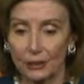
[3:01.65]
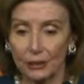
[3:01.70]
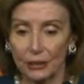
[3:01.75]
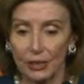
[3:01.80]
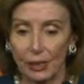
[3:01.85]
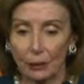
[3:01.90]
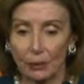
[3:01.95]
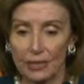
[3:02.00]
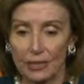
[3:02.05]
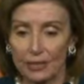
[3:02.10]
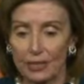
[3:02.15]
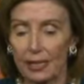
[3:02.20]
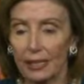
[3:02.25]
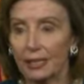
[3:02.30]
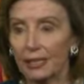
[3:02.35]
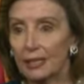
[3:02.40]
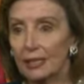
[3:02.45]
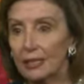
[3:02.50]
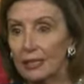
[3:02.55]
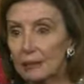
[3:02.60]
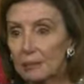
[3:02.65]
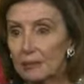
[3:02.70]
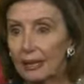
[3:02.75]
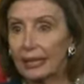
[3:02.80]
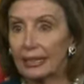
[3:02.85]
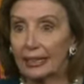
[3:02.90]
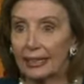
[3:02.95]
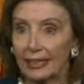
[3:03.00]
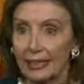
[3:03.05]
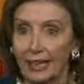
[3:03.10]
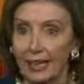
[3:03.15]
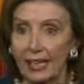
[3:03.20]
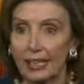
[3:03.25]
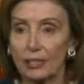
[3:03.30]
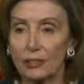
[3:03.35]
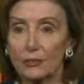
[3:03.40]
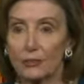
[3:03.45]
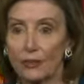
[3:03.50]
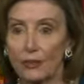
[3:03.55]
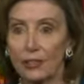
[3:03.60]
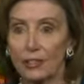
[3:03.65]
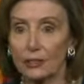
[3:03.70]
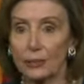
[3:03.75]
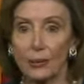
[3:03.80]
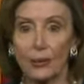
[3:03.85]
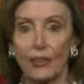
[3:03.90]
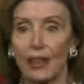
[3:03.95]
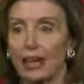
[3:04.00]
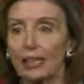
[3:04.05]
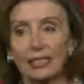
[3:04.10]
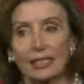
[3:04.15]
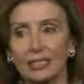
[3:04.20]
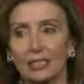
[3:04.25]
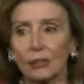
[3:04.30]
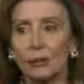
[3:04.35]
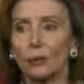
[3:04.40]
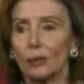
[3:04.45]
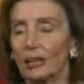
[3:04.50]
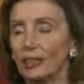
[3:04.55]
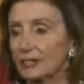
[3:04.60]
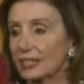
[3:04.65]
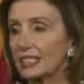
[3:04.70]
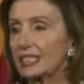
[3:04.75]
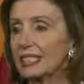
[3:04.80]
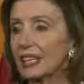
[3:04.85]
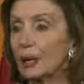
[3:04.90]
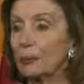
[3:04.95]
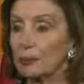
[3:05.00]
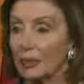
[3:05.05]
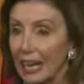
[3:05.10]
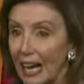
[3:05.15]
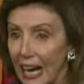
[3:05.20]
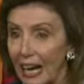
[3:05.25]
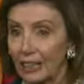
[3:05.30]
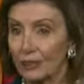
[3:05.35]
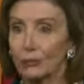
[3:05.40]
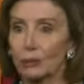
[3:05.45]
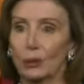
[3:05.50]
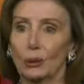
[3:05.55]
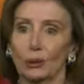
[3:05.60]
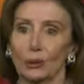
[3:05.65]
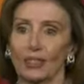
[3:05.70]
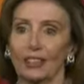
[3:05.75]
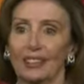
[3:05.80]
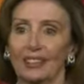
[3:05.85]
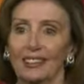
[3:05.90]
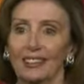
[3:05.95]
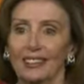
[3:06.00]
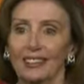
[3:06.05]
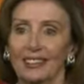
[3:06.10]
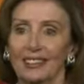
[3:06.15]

shall we say, make a case for this or that, he said, You don't have to tell me. I wrote it.